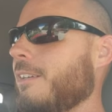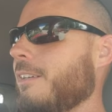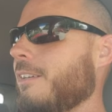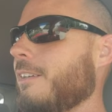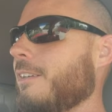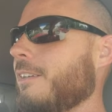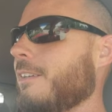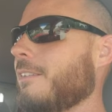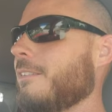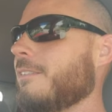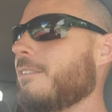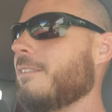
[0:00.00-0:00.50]

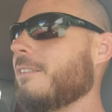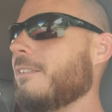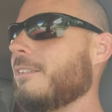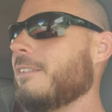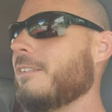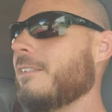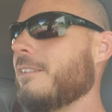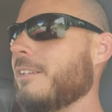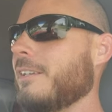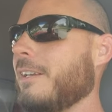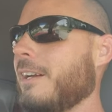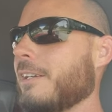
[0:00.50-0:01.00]
uh,
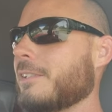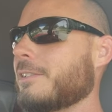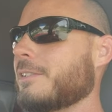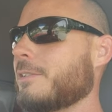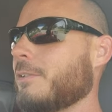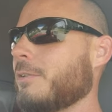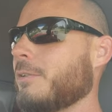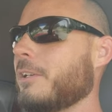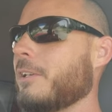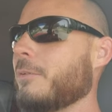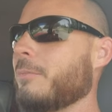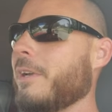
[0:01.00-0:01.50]
a
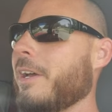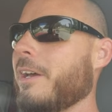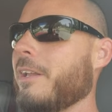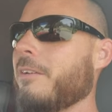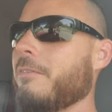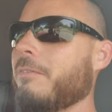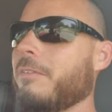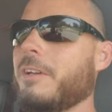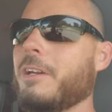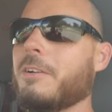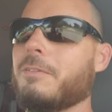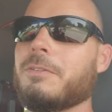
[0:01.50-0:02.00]
certain amount
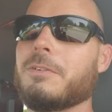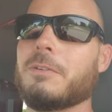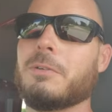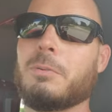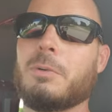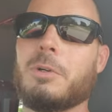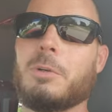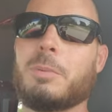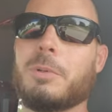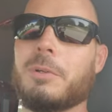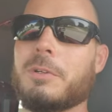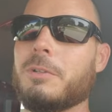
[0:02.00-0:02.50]
of effort
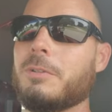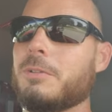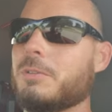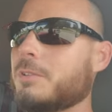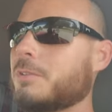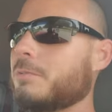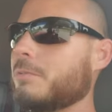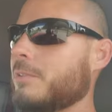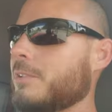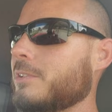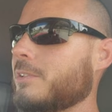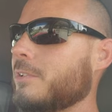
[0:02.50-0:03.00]
will produce
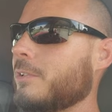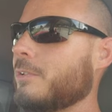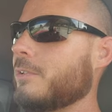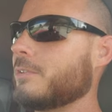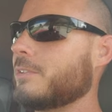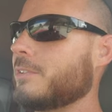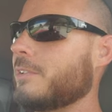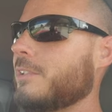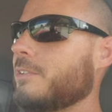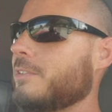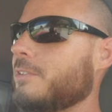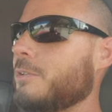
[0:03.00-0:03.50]
the
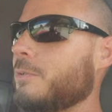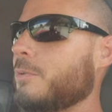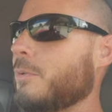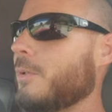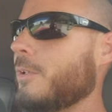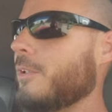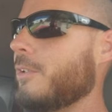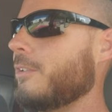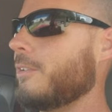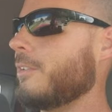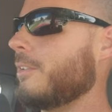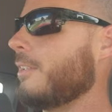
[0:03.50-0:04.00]
results that you
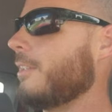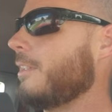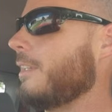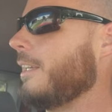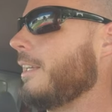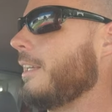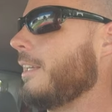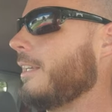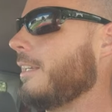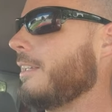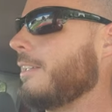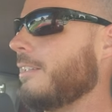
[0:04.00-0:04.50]
want,
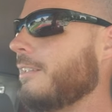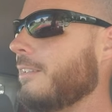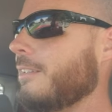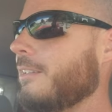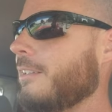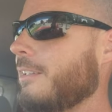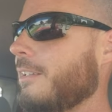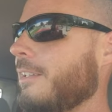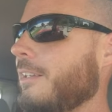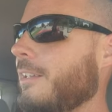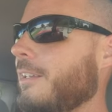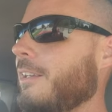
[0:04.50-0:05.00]

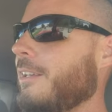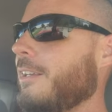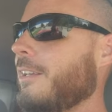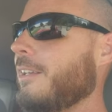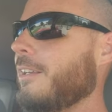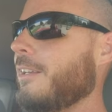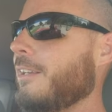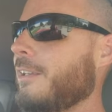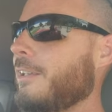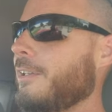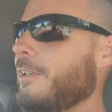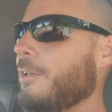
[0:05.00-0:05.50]

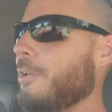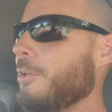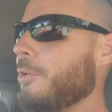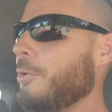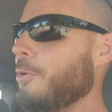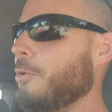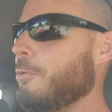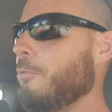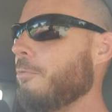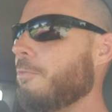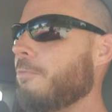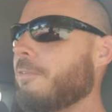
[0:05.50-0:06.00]
and
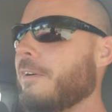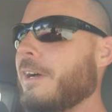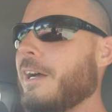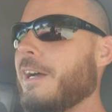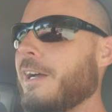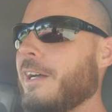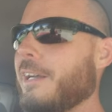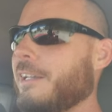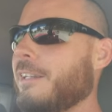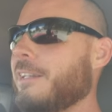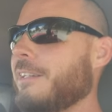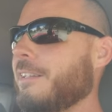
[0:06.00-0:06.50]
you
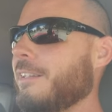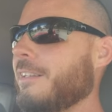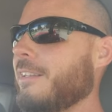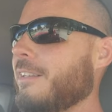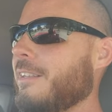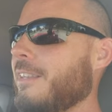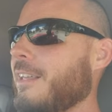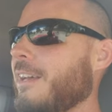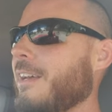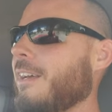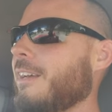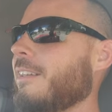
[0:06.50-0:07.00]
find
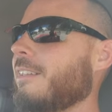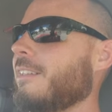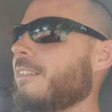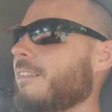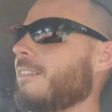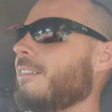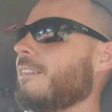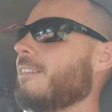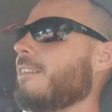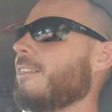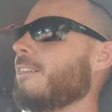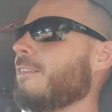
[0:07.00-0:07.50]
that
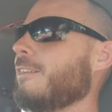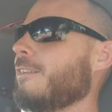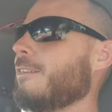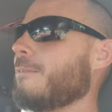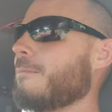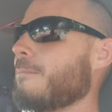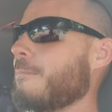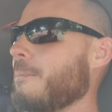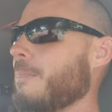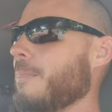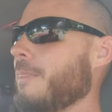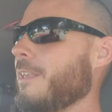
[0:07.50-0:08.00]

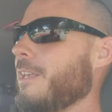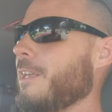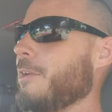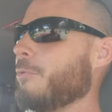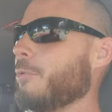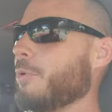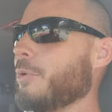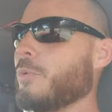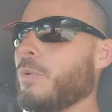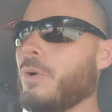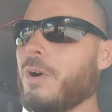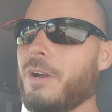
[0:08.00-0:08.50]
it
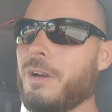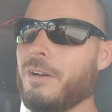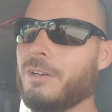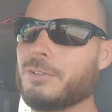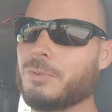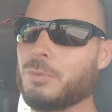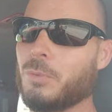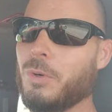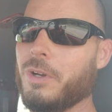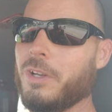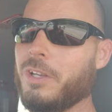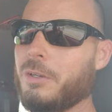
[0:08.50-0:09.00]

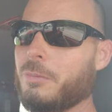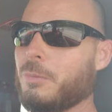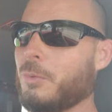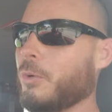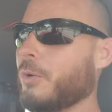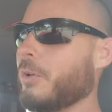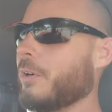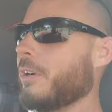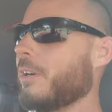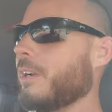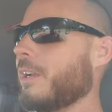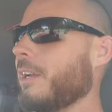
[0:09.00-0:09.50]
requires way
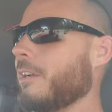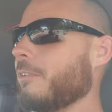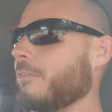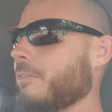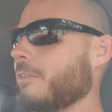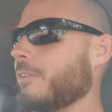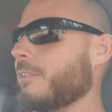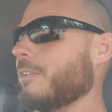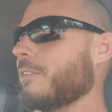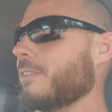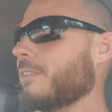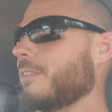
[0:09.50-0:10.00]
more
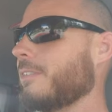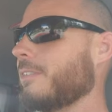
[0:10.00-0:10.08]
effort.